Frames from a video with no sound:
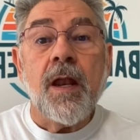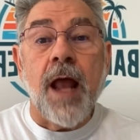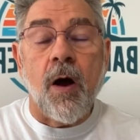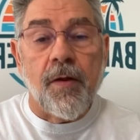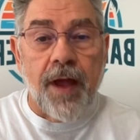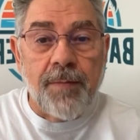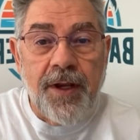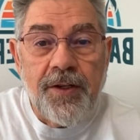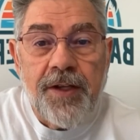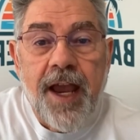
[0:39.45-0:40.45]
Now, all that
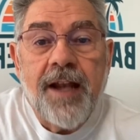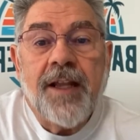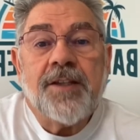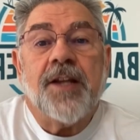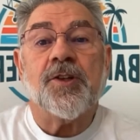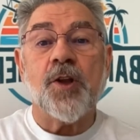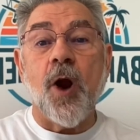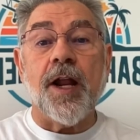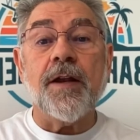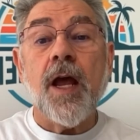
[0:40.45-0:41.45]
being said, let's get
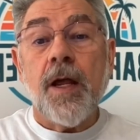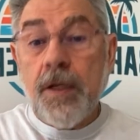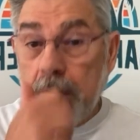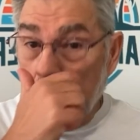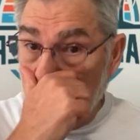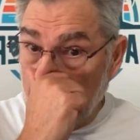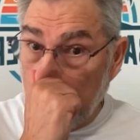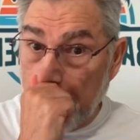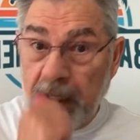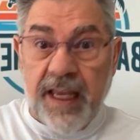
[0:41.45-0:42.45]
started. So
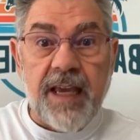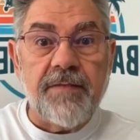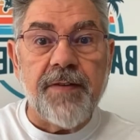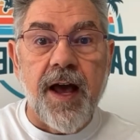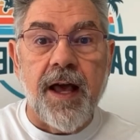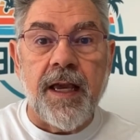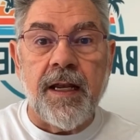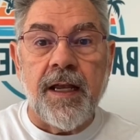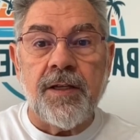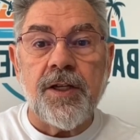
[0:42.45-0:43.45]
we leave
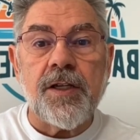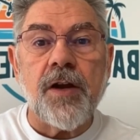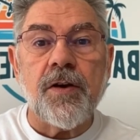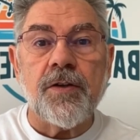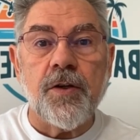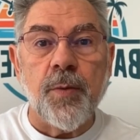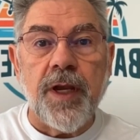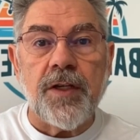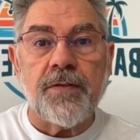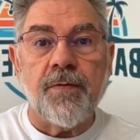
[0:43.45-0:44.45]
in just under 2
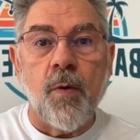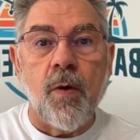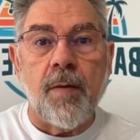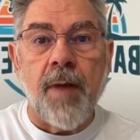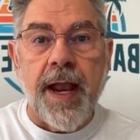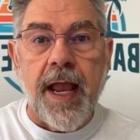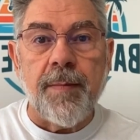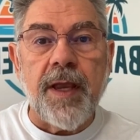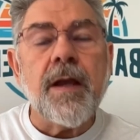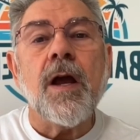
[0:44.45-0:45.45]
weeks for
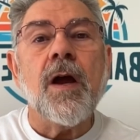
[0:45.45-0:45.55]
Miami.